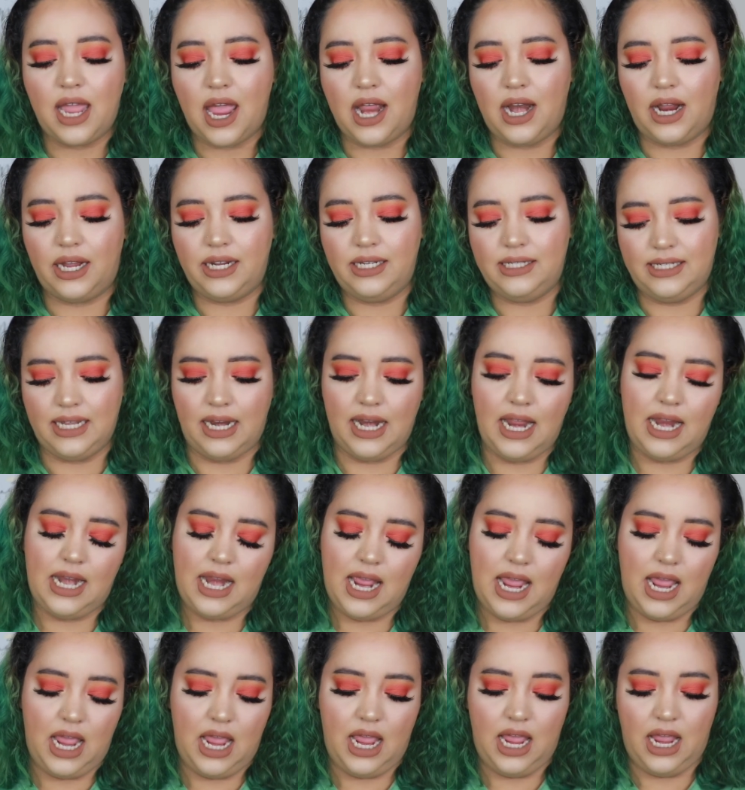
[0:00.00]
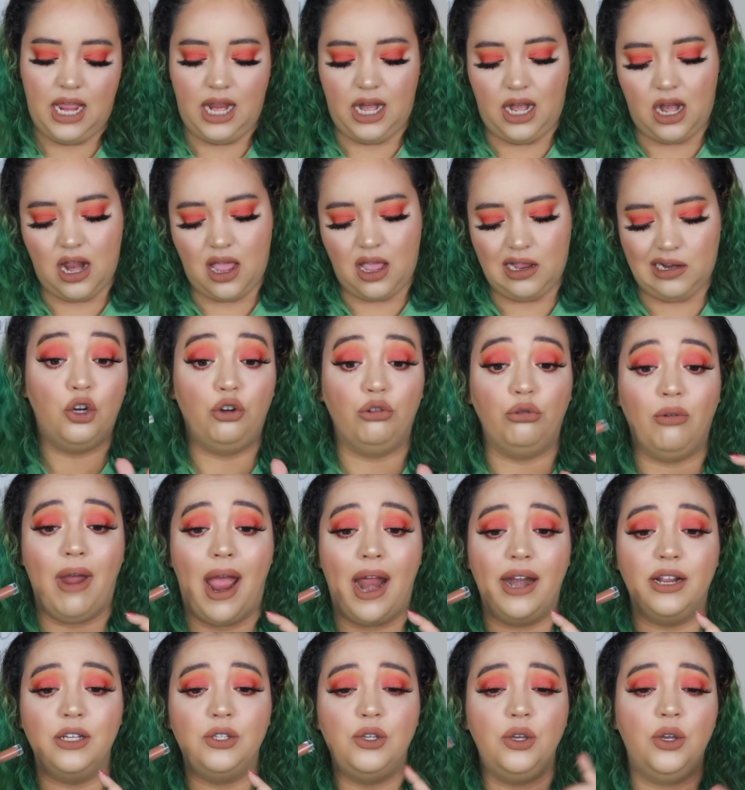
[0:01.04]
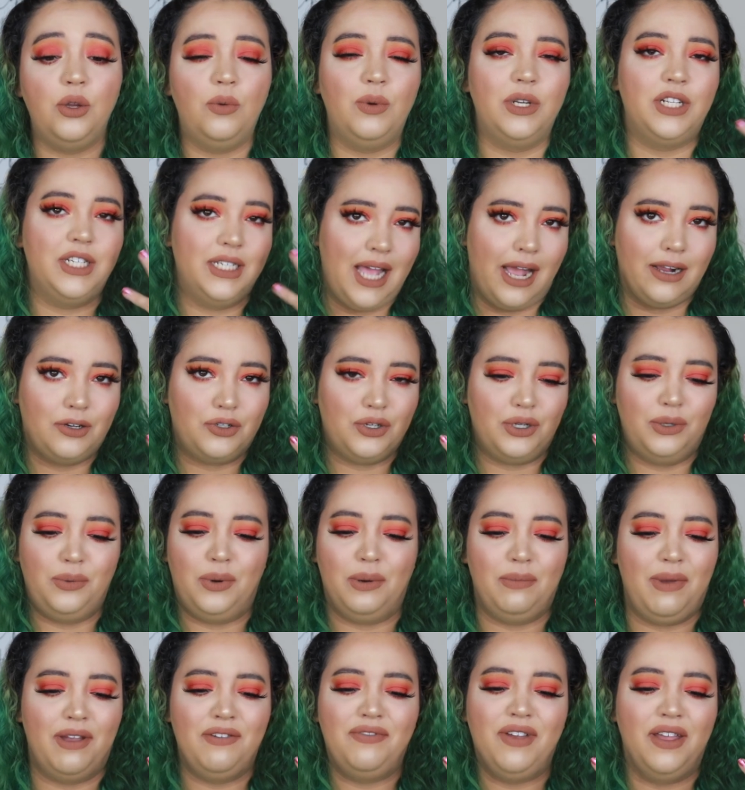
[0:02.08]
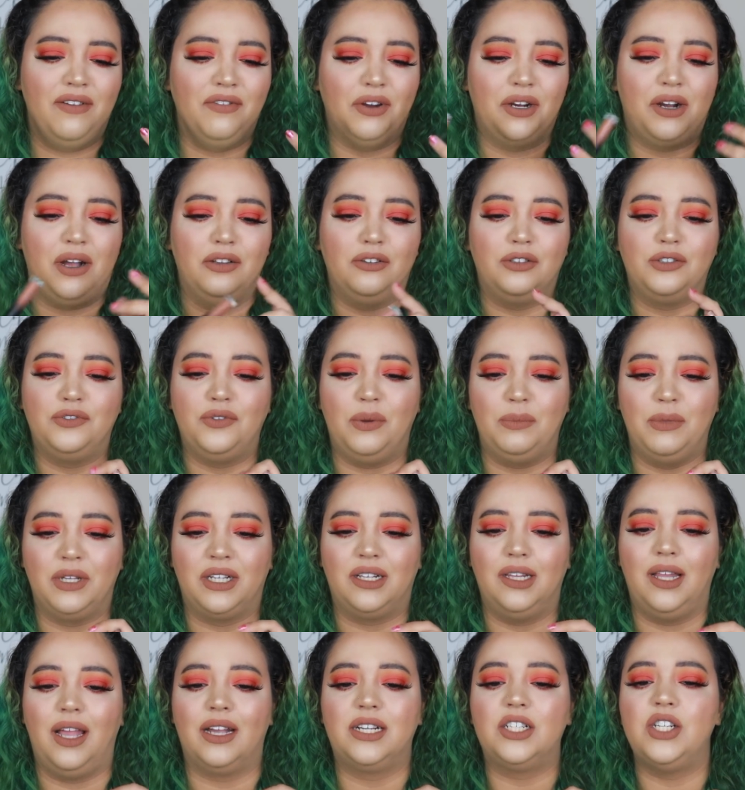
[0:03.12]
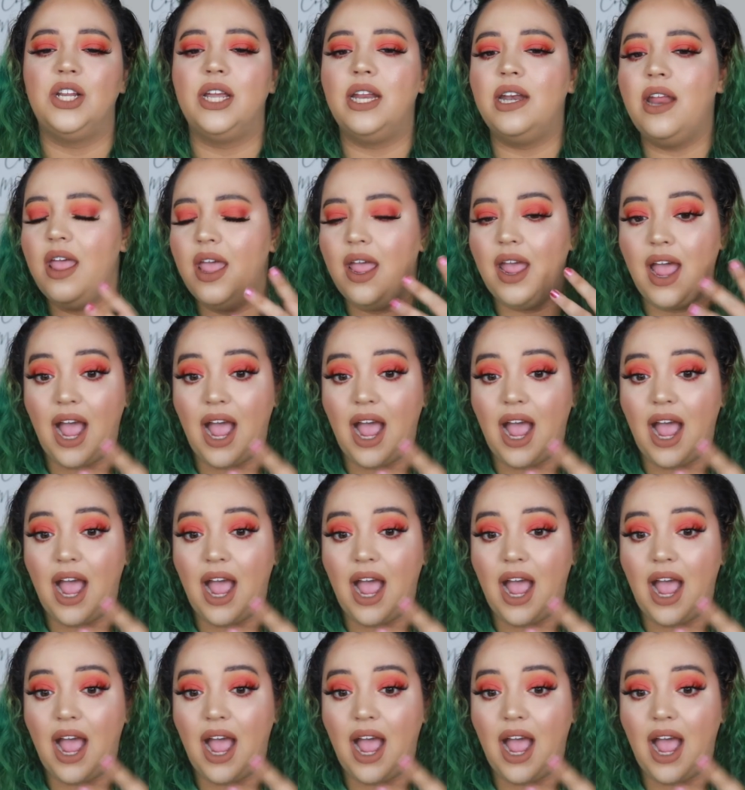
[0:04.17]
and I did it in Gratitude, which is actually one of my favorite colors from the collection.